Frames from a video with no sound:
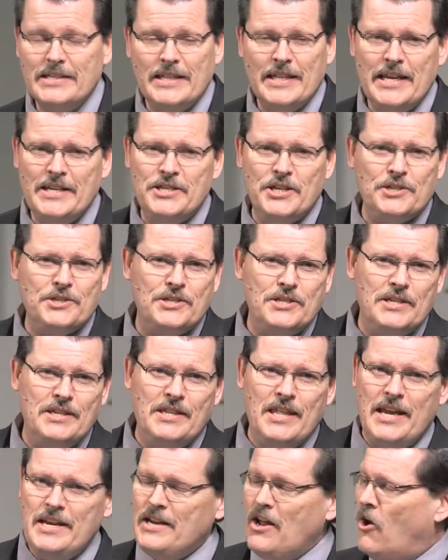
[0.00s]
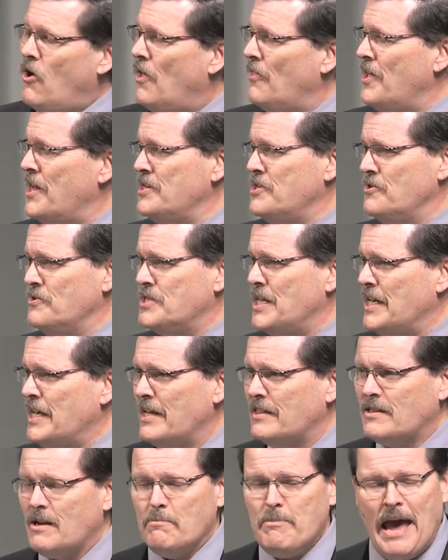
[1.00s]
And they just, they all they do is they
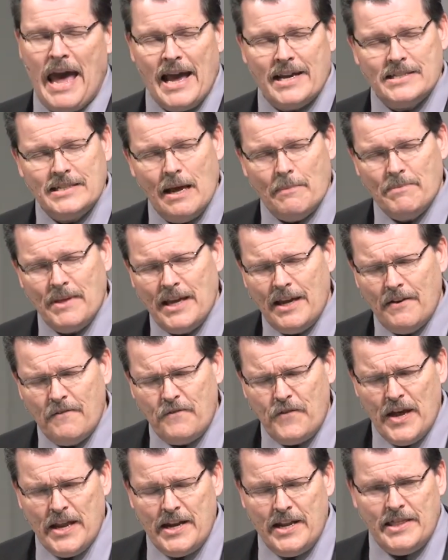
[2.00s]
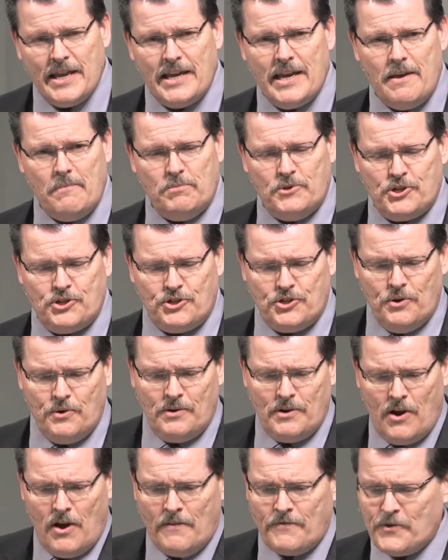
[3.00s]
get their backs up, they get offended, they keep
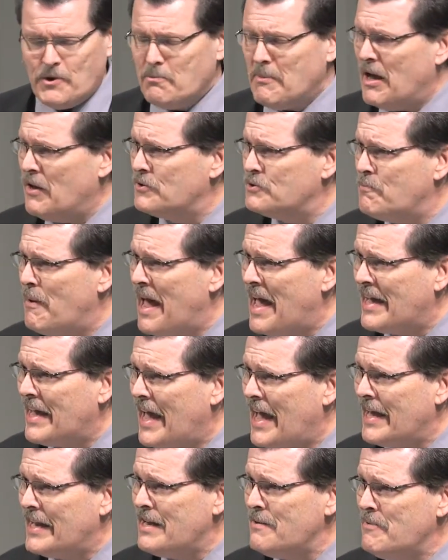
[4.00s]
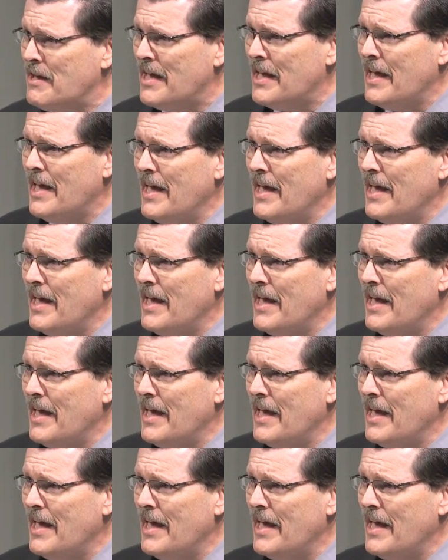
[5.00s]
shooting off their mouths back at him.